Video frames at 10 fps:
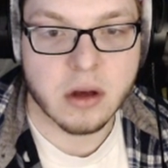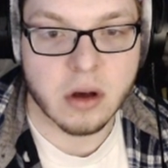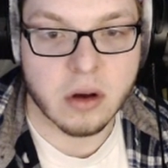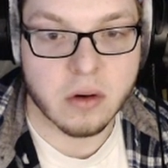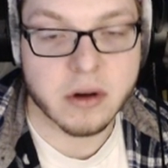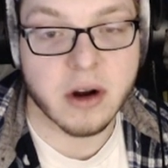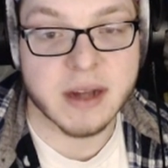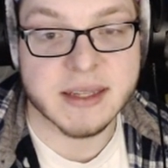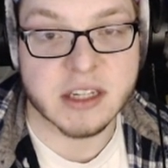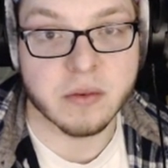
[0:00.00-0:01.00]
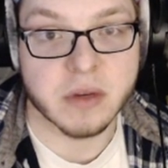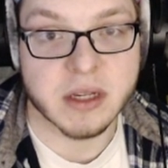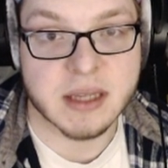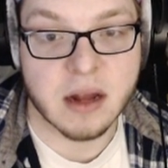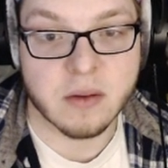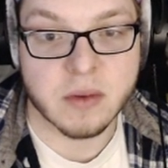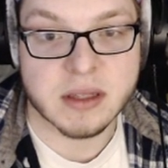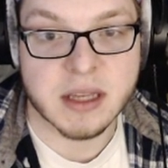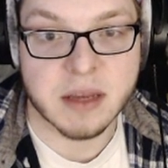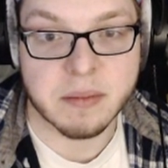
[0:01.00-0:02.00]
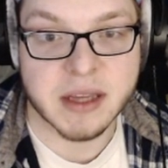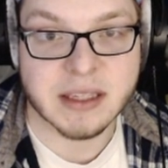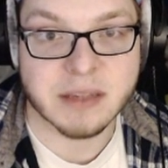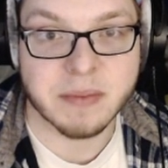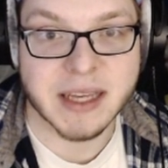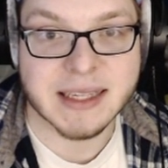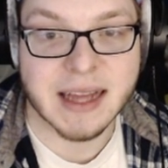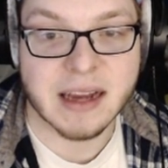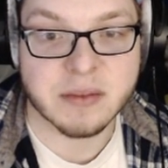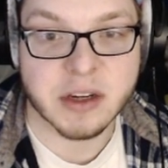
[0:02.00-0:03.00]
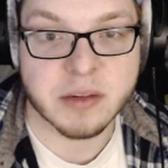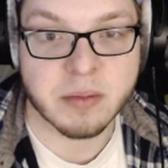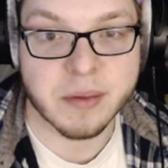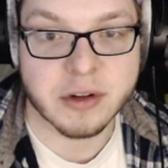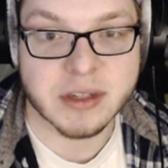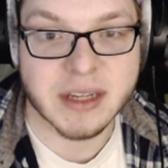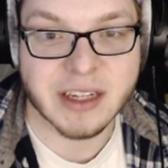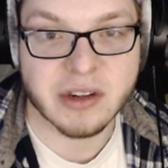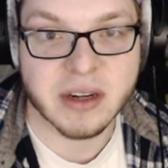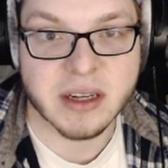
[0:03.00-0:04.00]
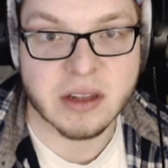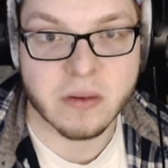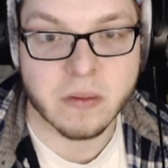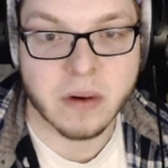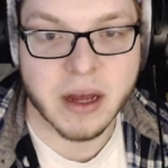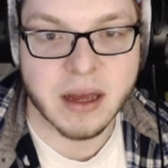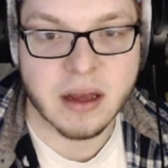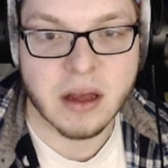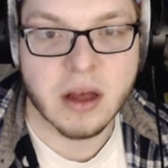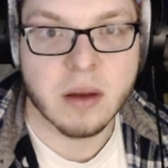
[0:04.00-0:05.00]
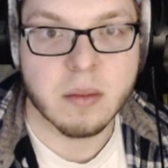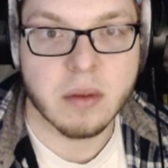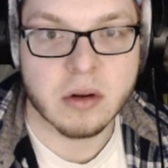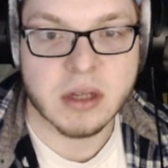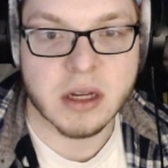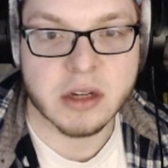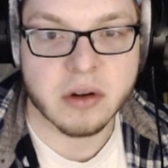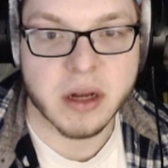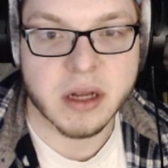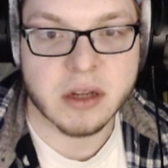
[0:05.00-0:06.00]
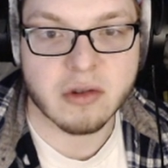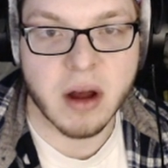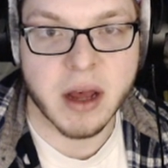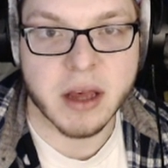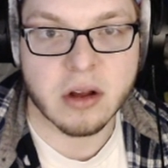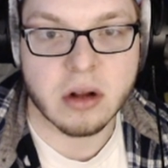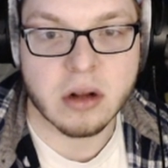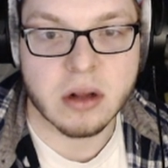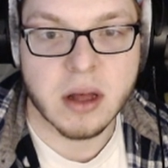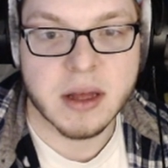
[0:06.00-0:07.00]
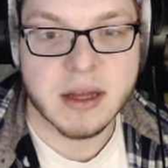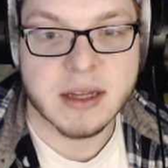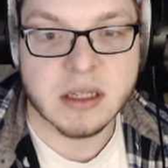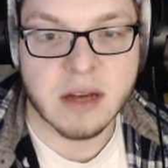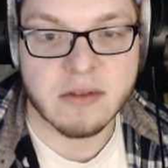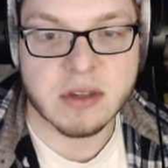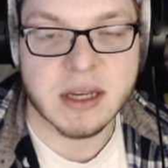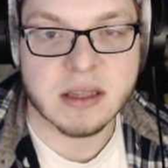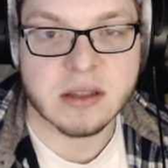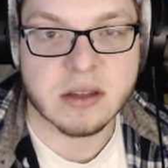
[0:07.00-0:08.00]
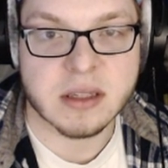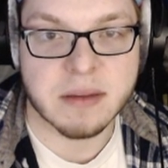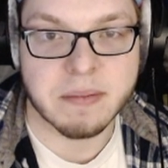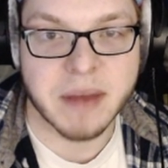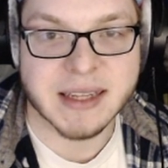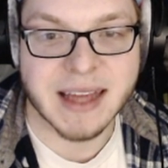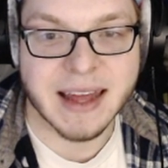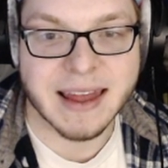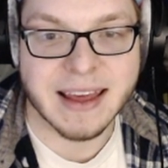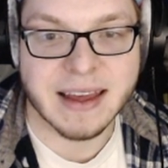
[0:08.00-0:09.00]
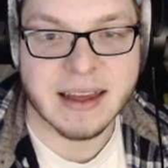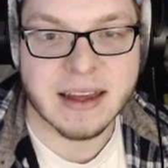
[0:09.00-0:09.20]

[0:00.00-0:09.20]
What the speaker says: Grid and grind's actually really solid with this team. Pace and space, not as much. Perimeter centric is all right. Post centric, triangle. 7 seconds looks the best, I think.